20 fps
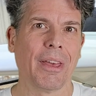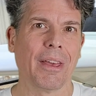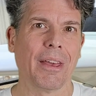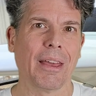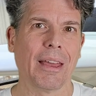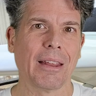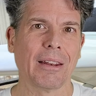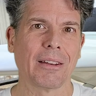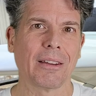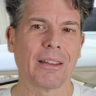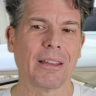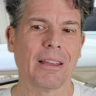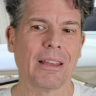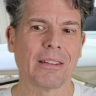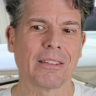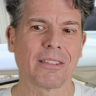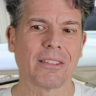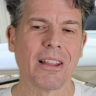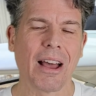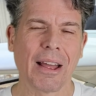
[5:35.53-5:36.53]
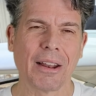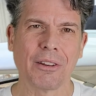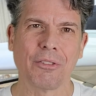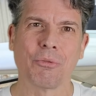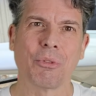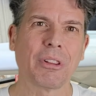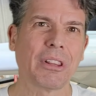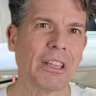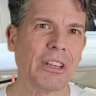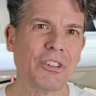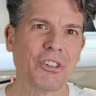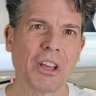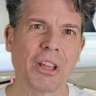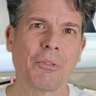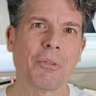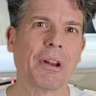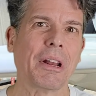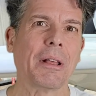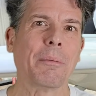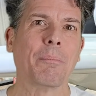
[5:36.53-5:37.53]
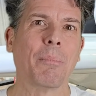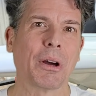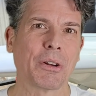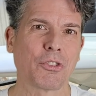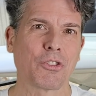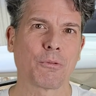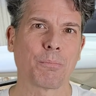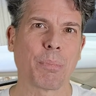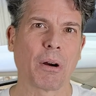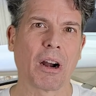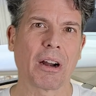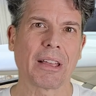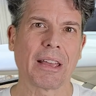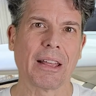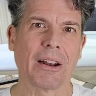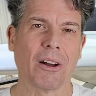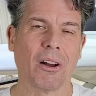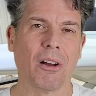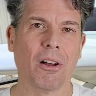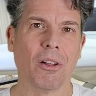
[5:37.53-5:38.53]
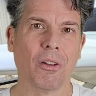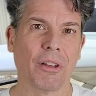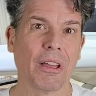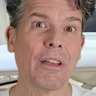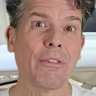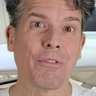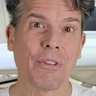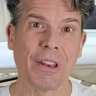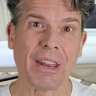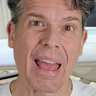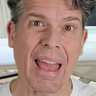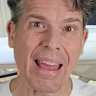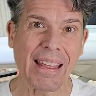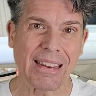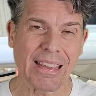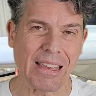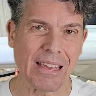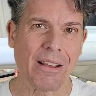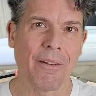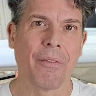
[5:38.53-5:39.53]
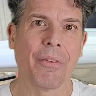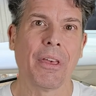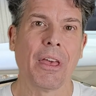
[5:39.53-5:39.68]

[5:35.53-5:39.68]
And it's not really generating much spark at all, if at any,